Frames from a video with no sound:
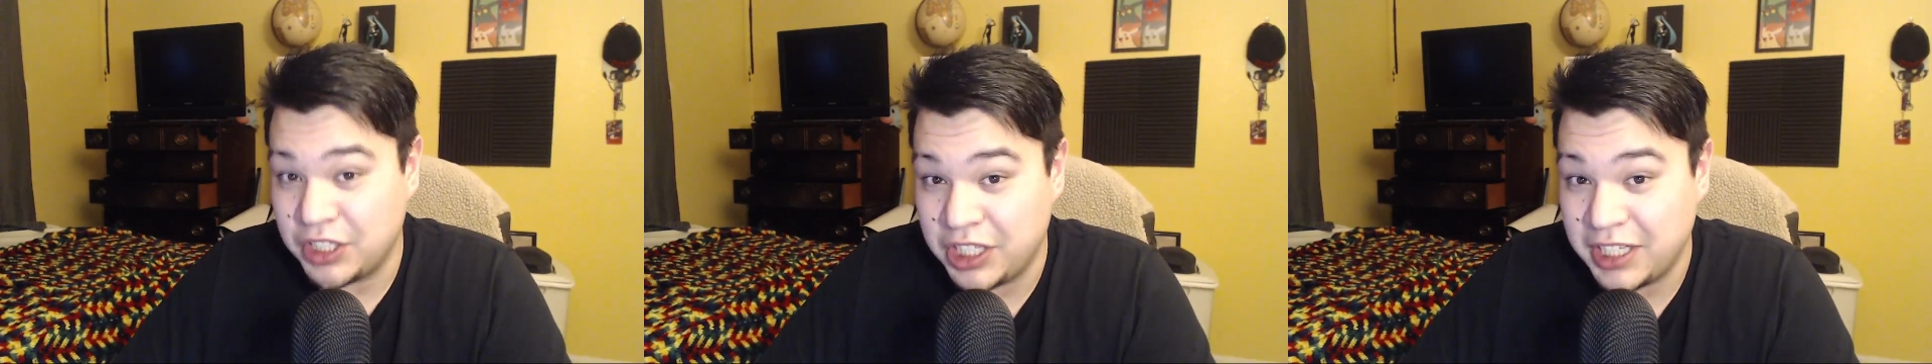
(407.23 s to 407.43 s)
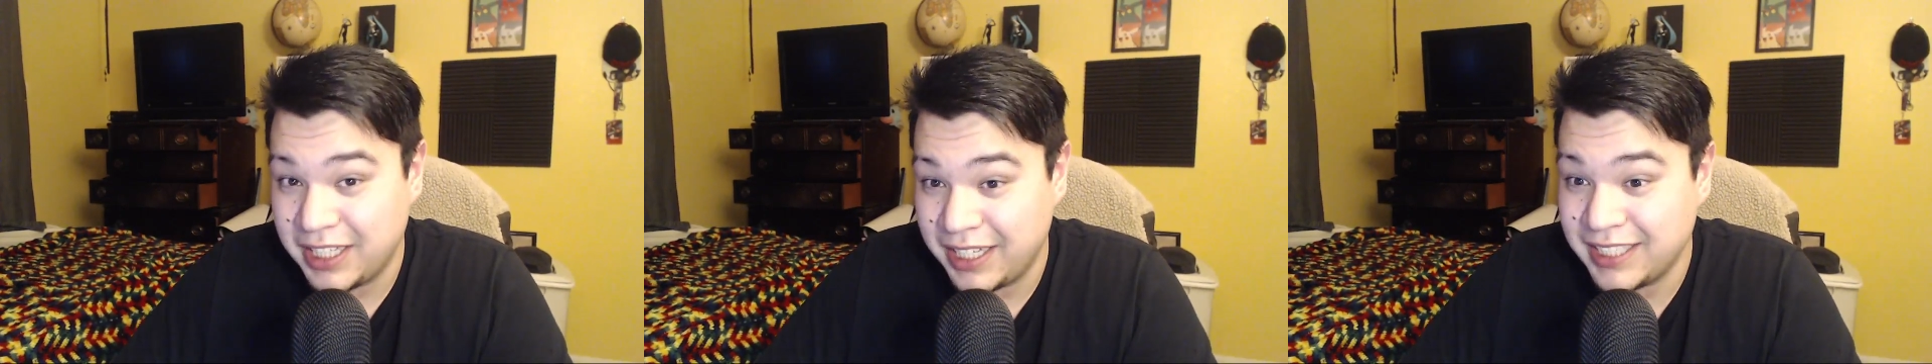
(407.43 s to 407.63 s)

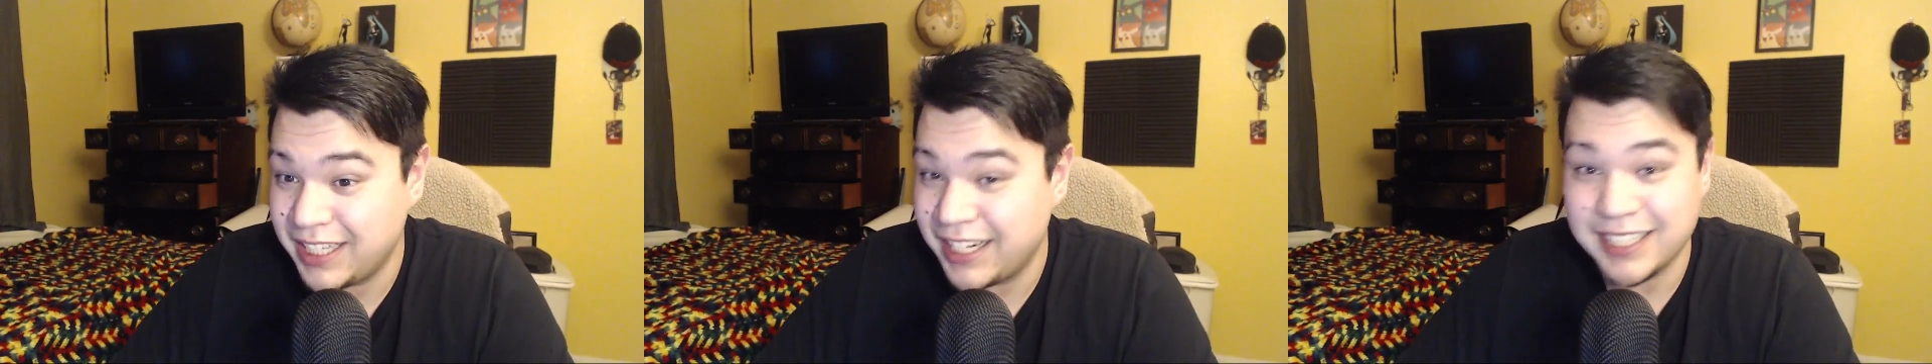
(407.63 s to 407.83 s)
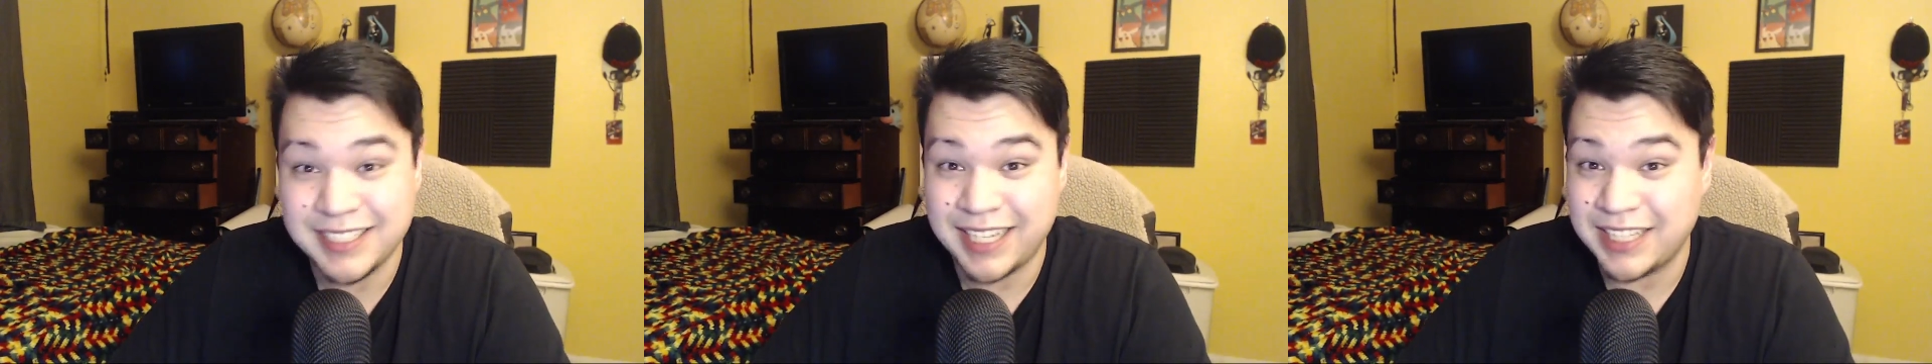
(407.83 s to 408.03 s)
he's
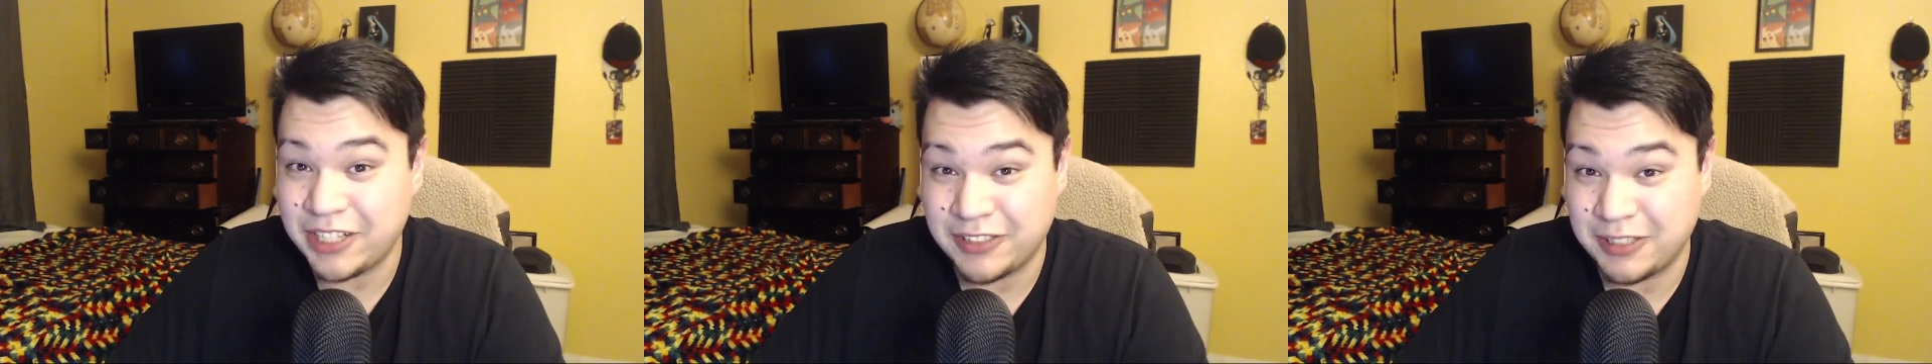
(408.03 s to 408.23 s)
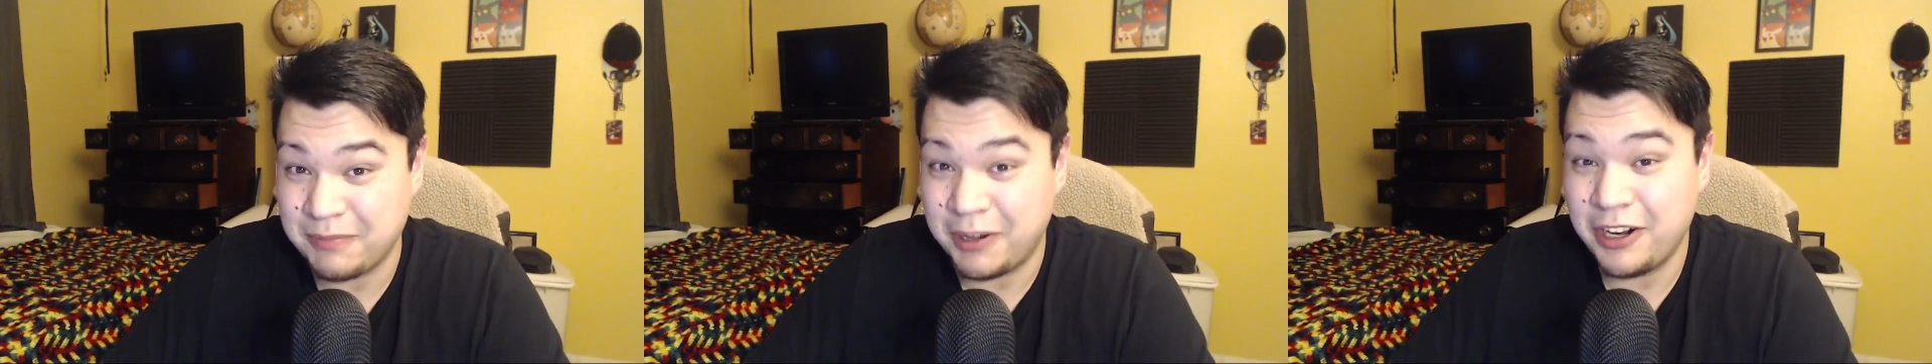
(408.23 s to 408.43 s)
getting sent
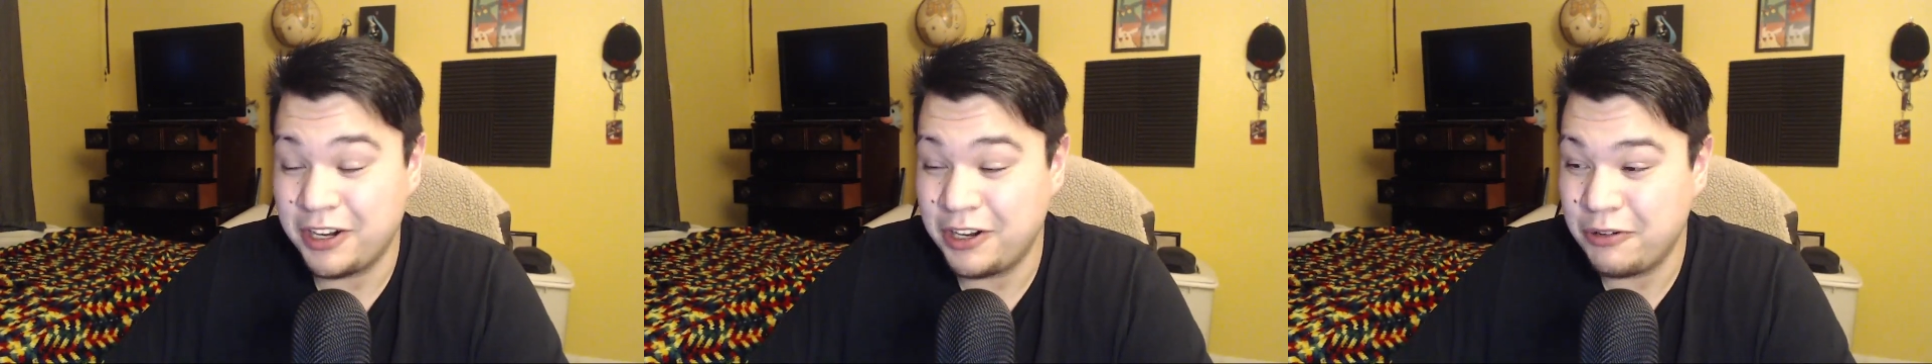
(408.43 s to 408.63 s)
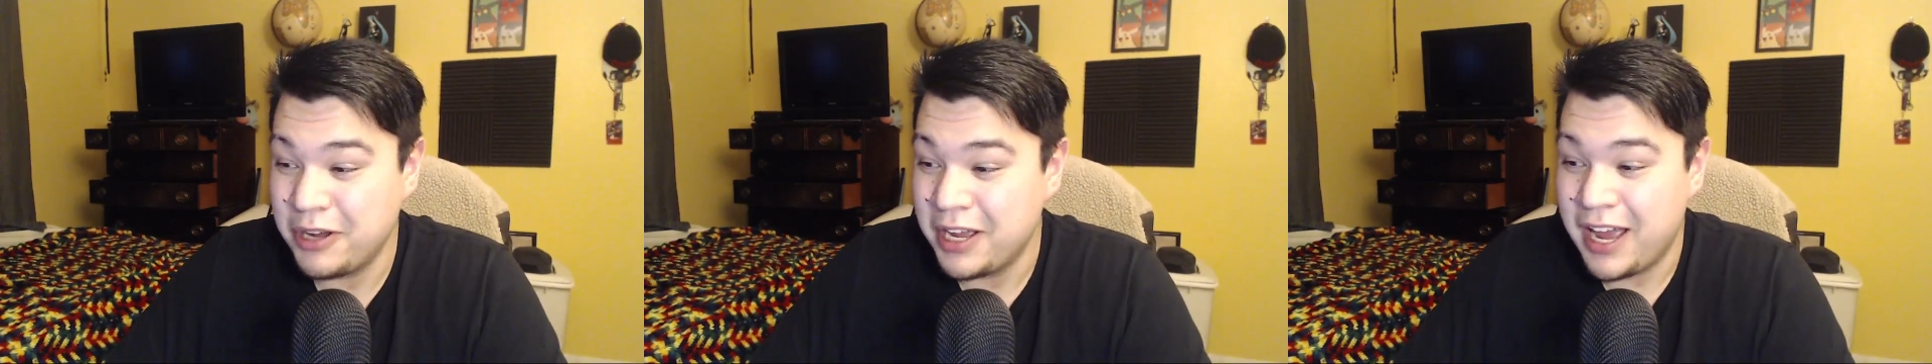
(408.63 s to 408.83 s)
up
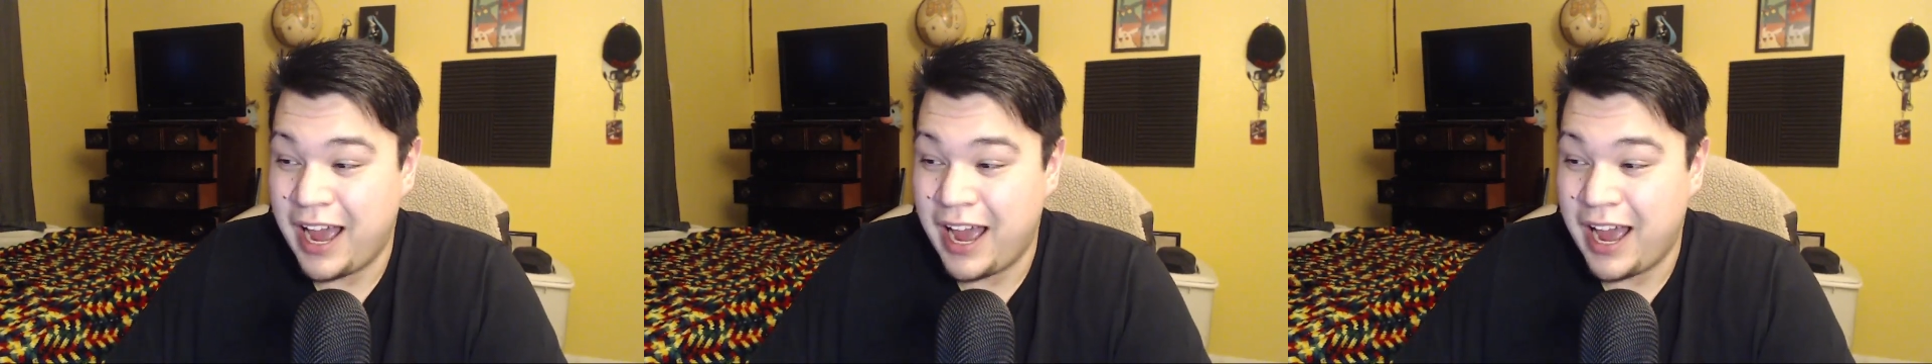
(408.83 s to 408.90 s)
tomorrow.